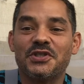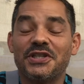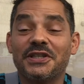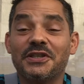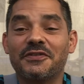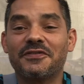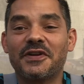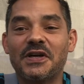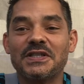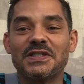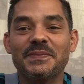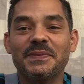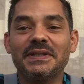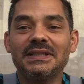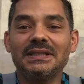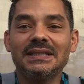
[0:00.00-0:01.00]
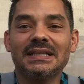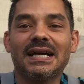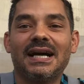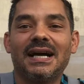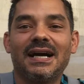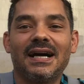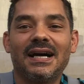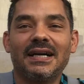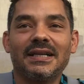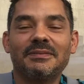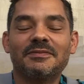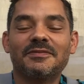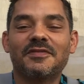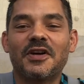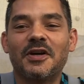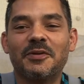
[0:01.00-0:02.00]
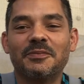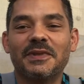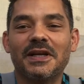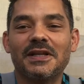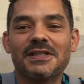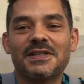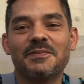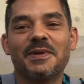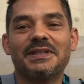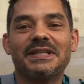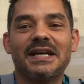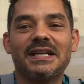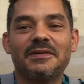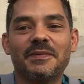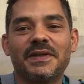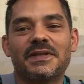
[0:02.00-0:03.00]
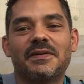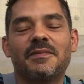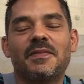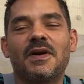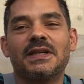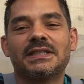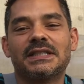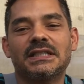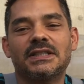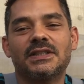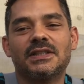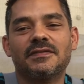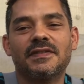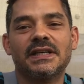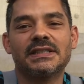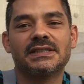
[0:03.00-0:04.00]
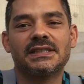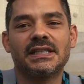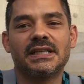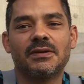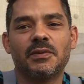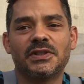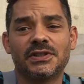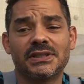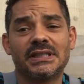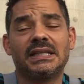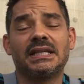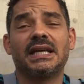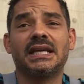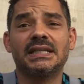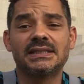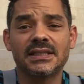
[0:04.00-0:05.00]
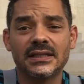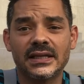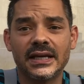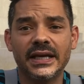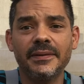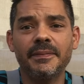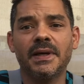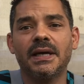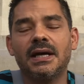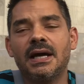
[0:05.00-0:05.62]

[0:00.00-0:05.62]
Gino Fransman. I'm from Nelson Mandela Metropolitan University, which is in the Eastern Cape,